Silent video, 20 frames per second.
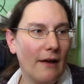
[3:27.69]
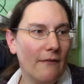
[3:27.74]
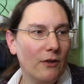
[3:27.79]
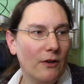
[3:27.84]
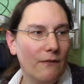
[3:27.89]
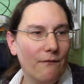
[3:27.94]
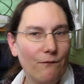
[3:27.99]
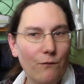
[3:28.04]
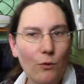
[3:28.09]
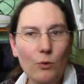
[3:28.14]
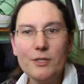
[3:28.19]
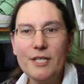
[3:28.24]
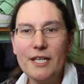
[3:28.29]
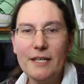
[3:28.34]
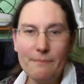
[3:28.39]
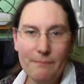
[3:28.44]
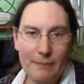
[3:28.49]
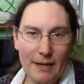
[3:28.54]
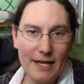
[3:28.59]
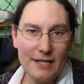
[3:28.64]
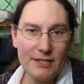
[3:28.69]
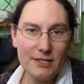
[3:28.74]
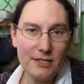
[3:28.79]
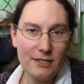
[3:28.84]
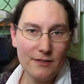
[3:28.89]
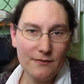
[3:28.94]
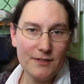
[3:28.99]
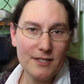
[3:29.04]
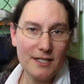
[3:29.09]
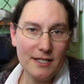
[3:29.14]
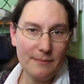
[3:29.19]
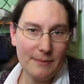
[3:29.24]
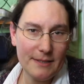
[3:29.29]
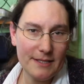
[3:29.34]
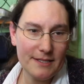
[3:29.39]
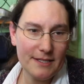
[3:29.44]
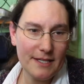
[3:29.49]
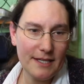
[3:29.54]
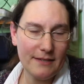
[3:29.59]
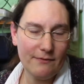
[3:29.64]
I've got 14 pages of
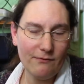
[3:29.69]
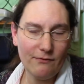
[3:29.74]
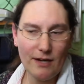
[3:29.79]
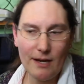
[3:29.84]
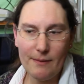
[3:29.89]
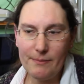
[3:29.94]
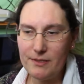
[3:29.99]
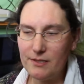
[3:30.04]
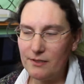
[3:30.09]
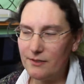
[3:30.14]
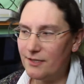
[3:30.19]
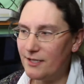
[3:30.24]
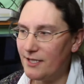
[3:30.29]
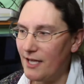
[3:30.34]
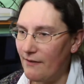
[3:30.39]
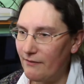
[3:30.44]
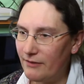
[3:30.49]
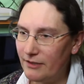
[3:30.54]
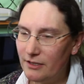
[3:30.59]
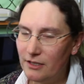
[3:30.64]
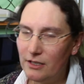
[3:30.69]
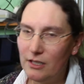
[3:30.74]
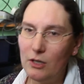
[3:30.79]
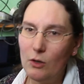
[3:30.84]
CPC in for episode 7,